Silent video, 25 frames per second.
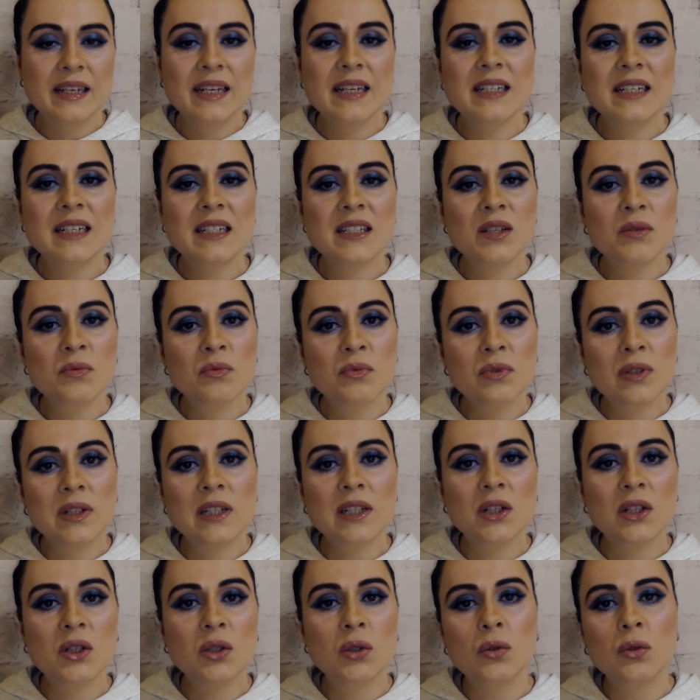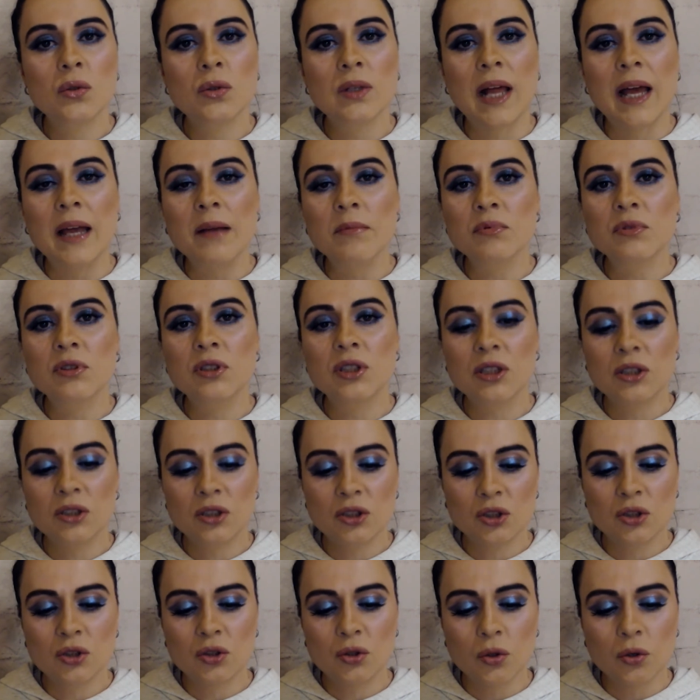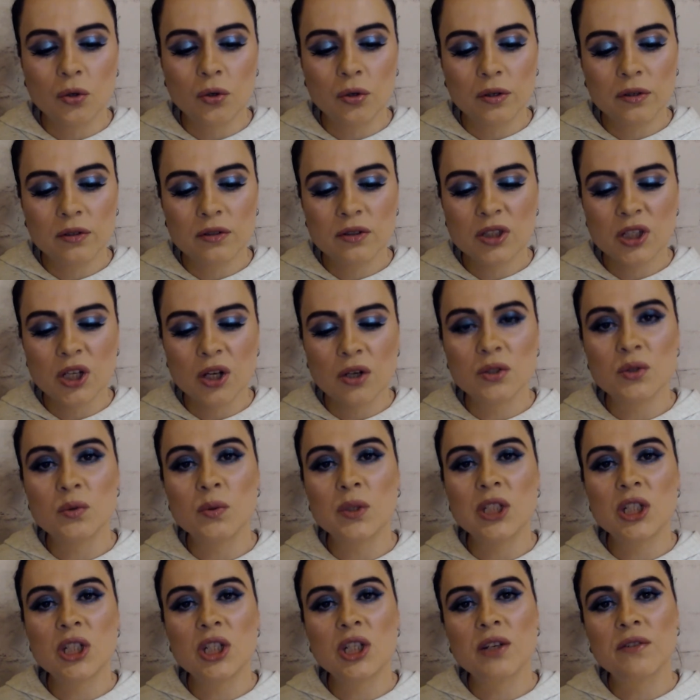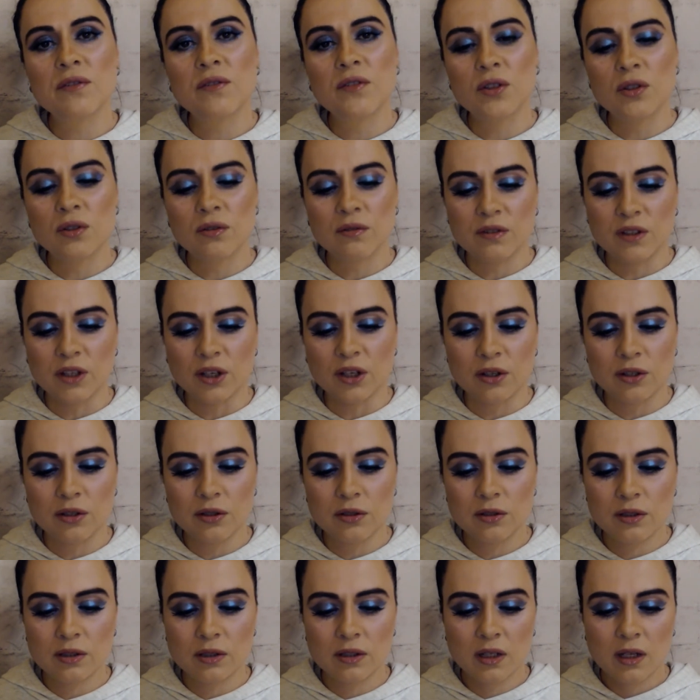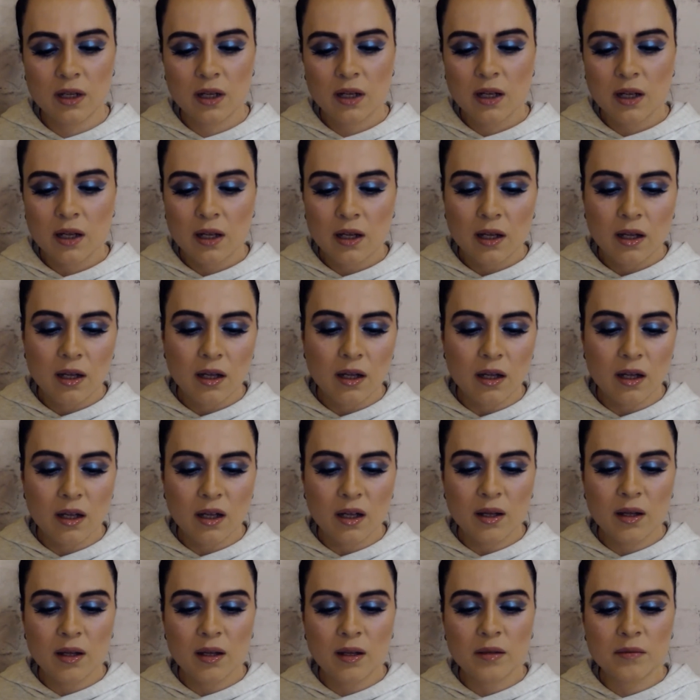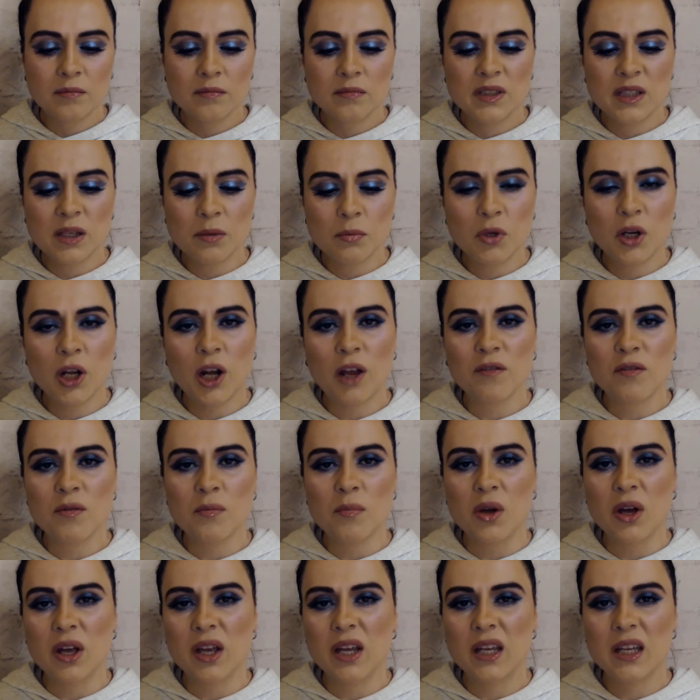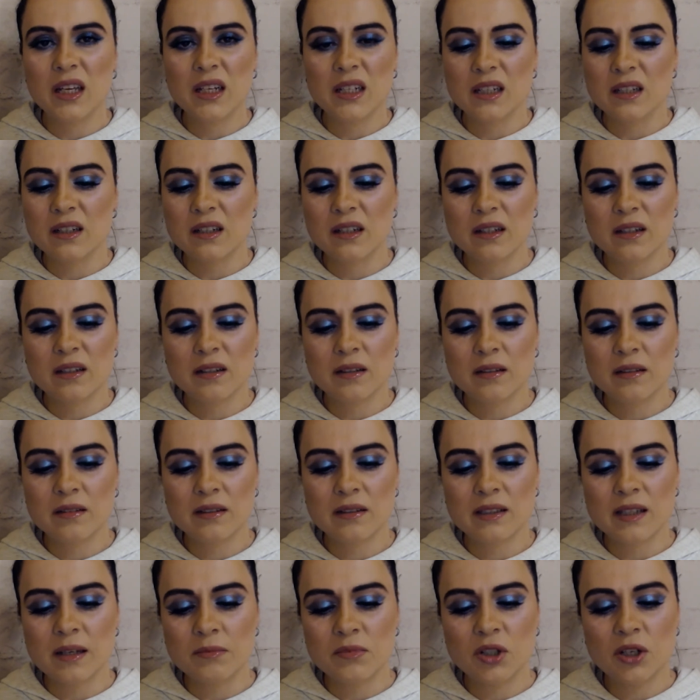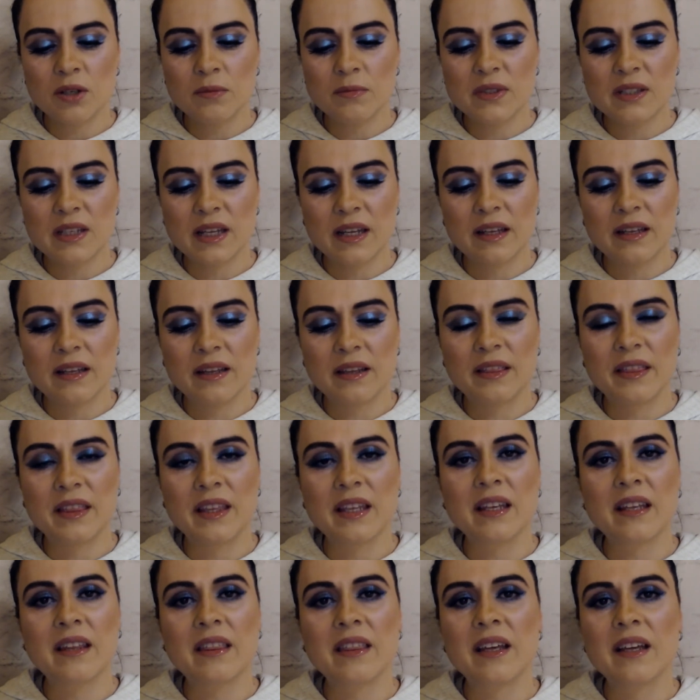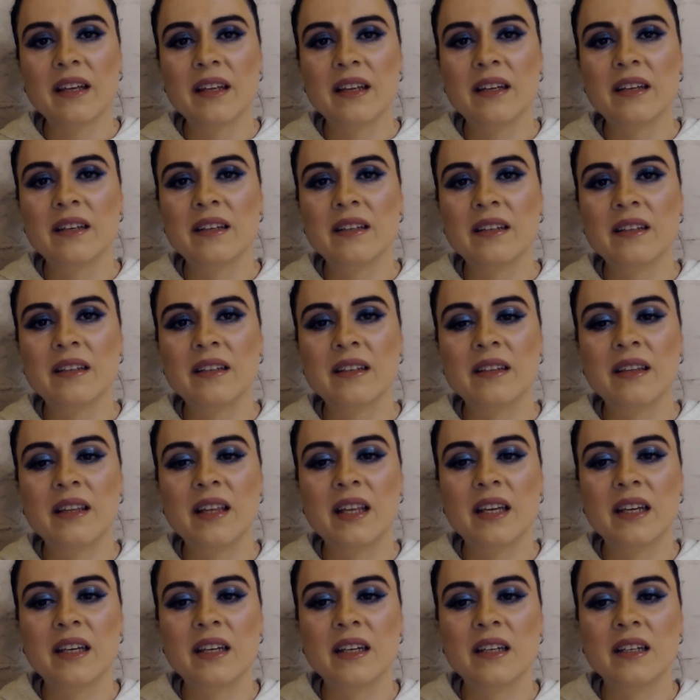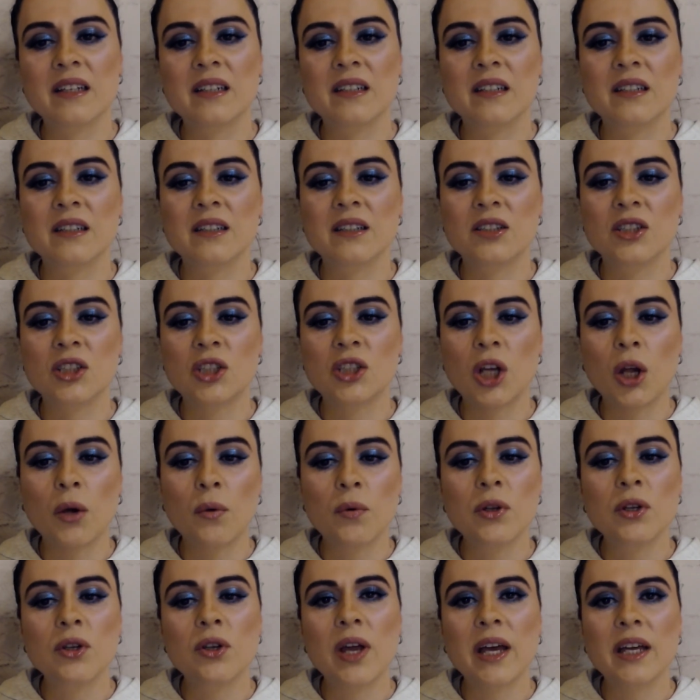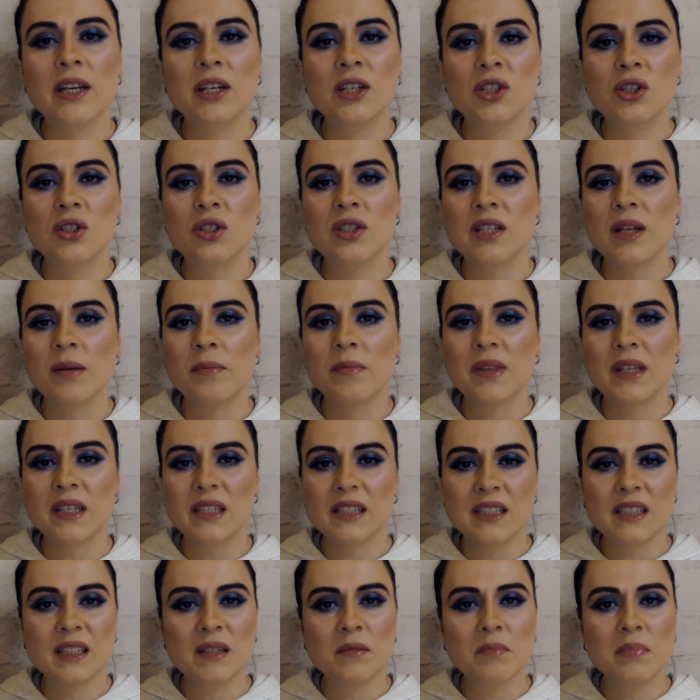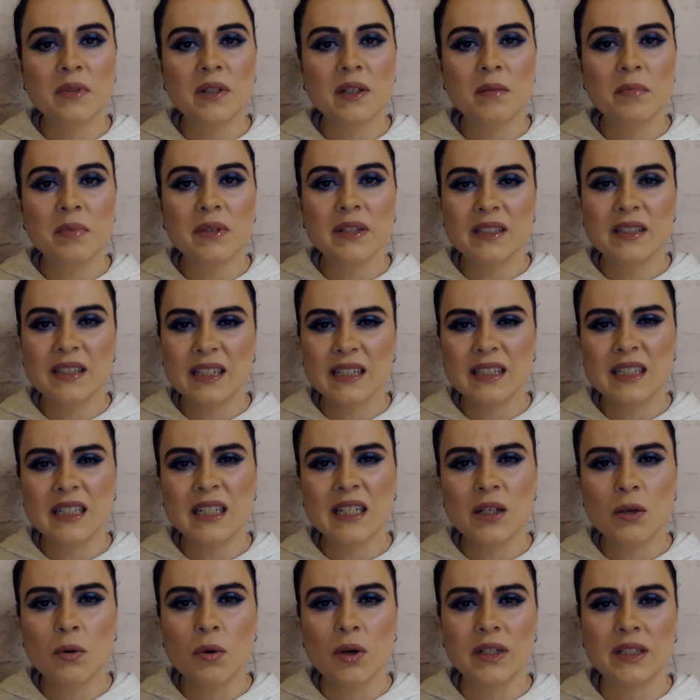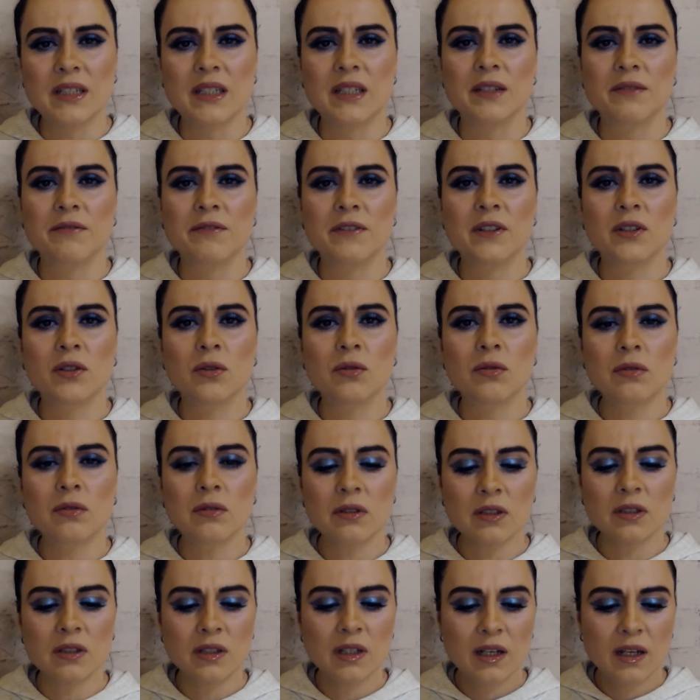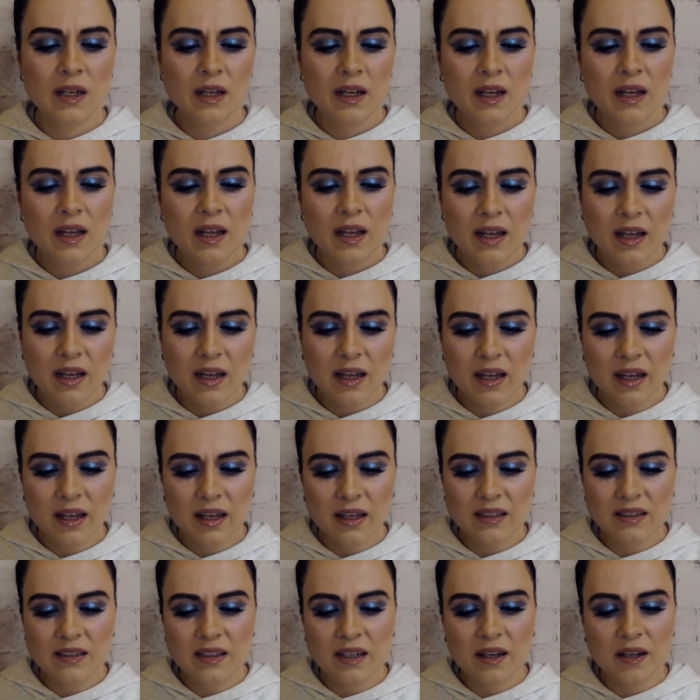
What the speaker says: he does some really cool Ableton tutorials. So I was watching a few of those. Some went over my head. Sometimes they think that they're showing you how to do something simply, but it's actually quite difficult. And